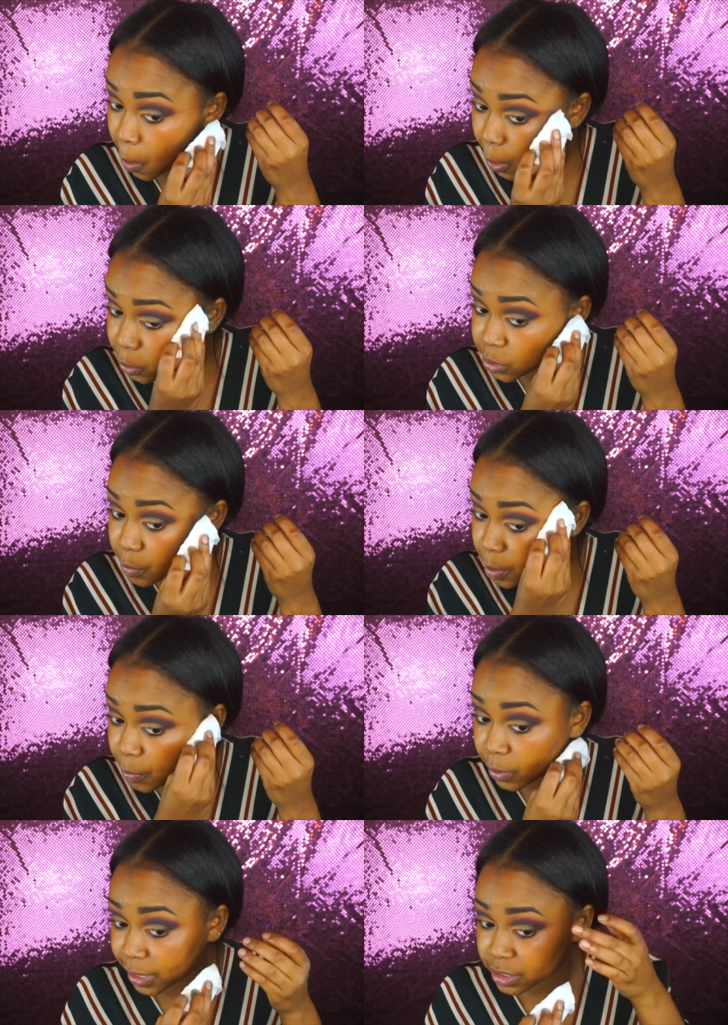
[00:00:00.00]
I know some
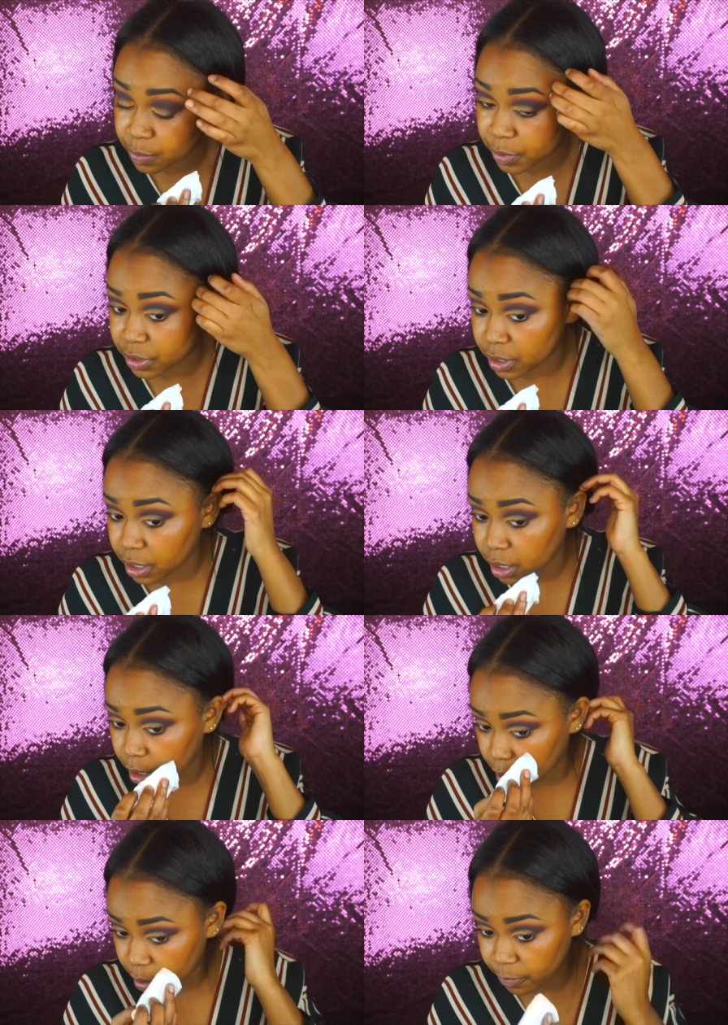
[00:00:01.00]
people like to put their
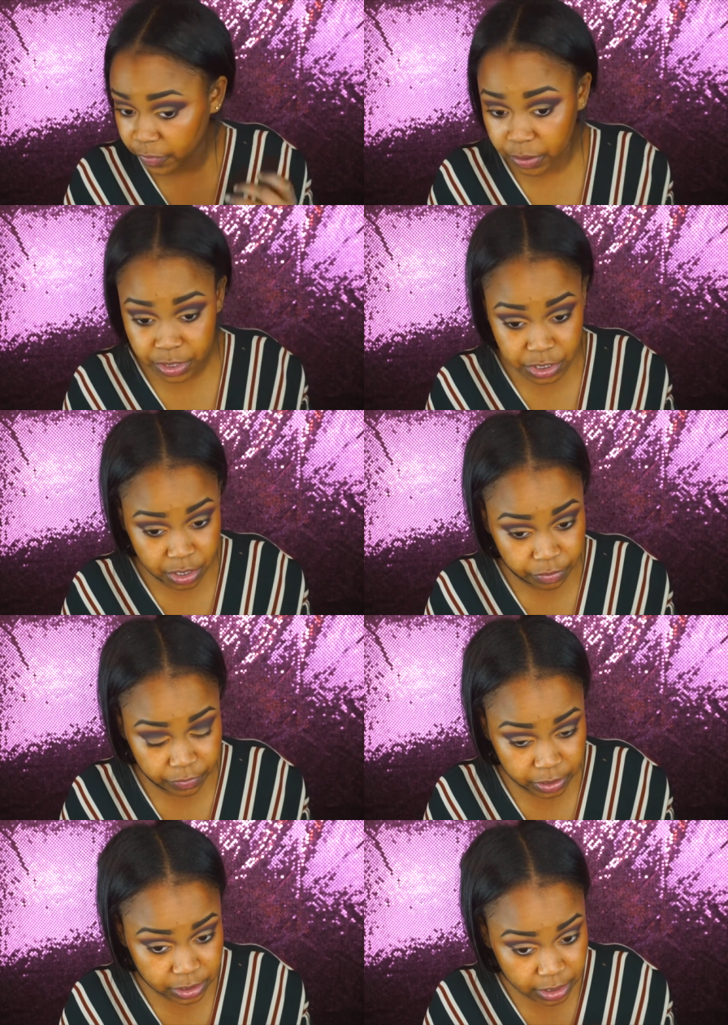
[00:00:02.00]
foundation on
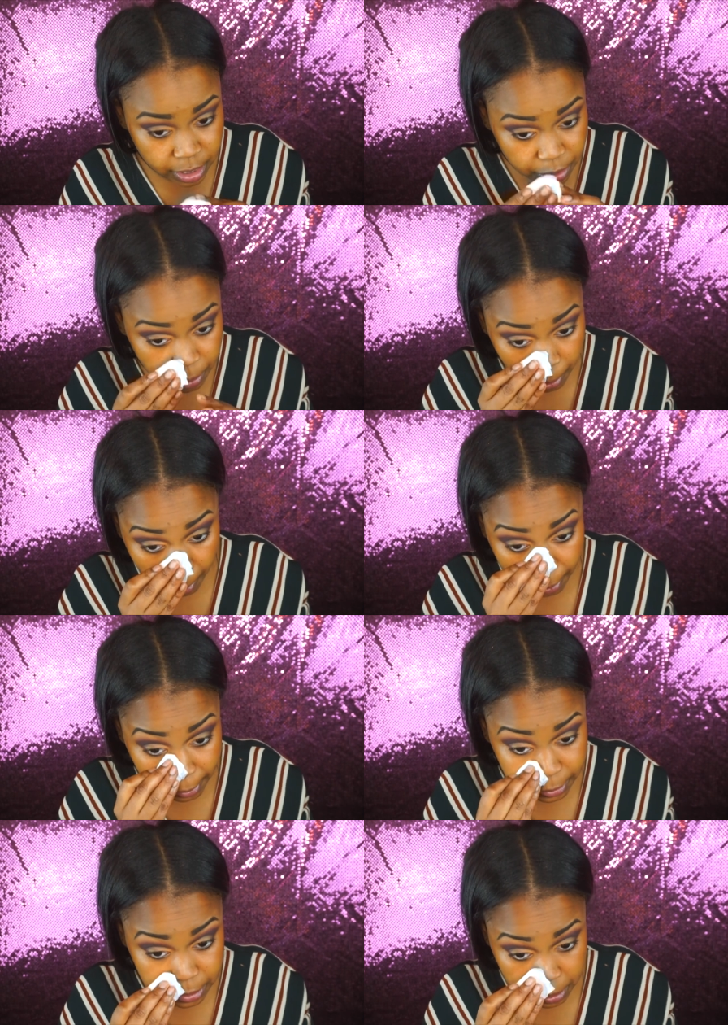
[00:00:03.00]
first, then their
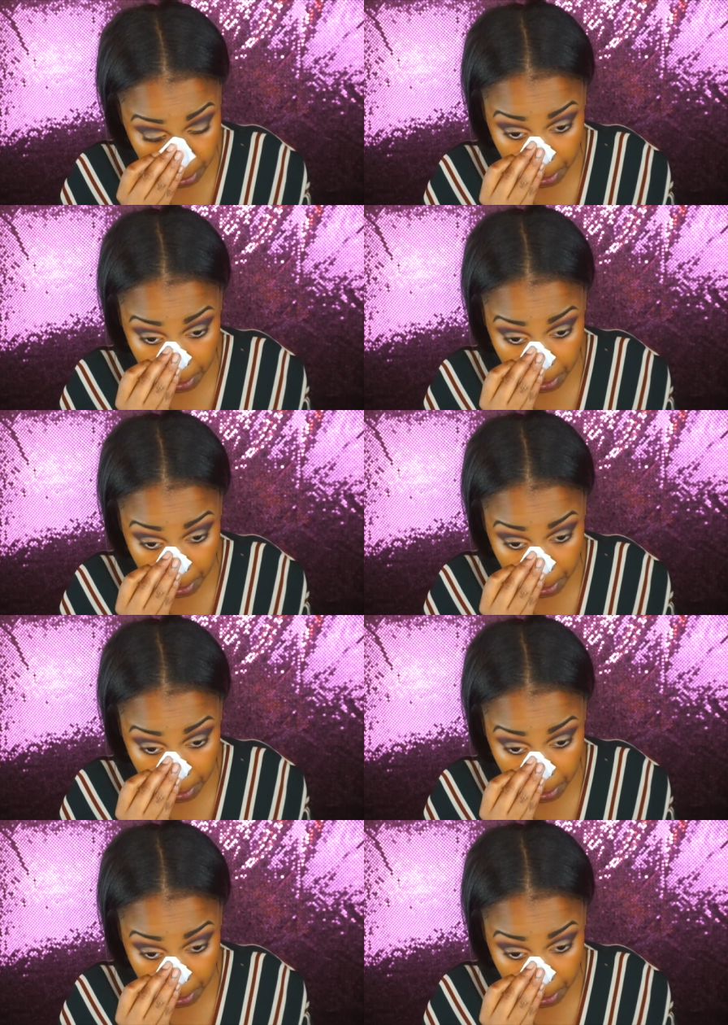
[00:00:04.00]
eyes.